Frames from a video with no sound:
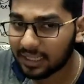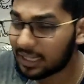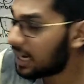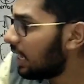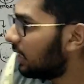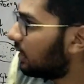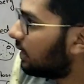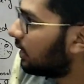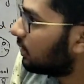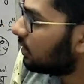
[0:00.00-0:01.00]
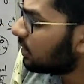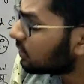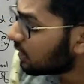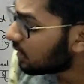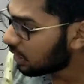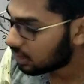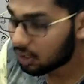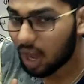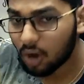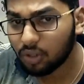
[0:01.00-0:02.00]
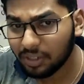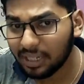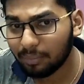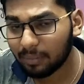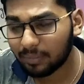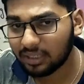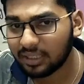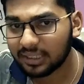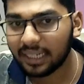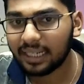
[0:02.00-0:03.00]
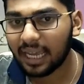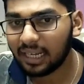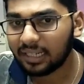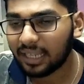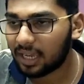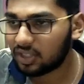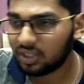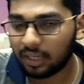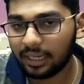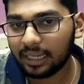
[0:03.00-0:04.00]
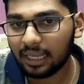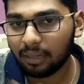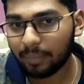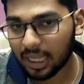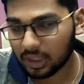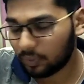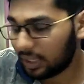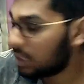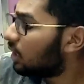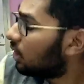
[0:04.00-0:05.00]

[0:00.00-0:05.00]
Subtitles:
that are occurring in this. Now, how to remember this entire reaction or entire pathway?